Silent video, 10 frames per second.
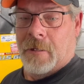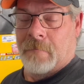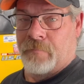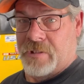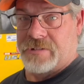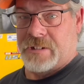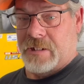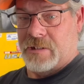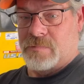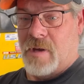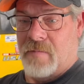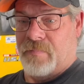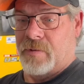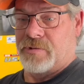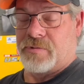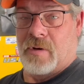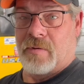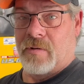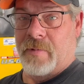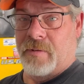This is my first
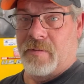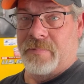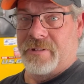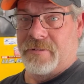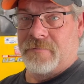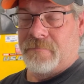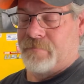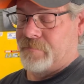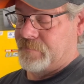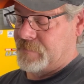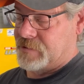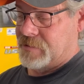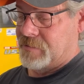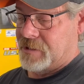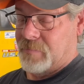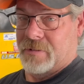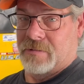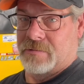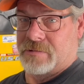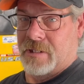stroker motor build, so give me a
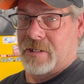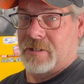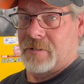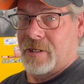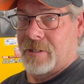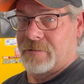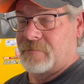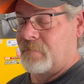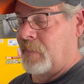little slack here, guys.